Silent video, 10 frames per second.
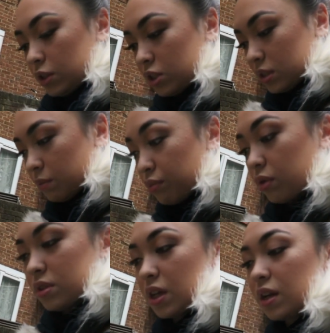which is the
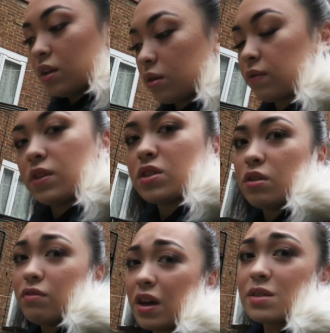bronze eye look with the
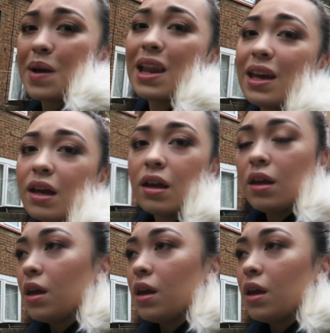Too Faced palette.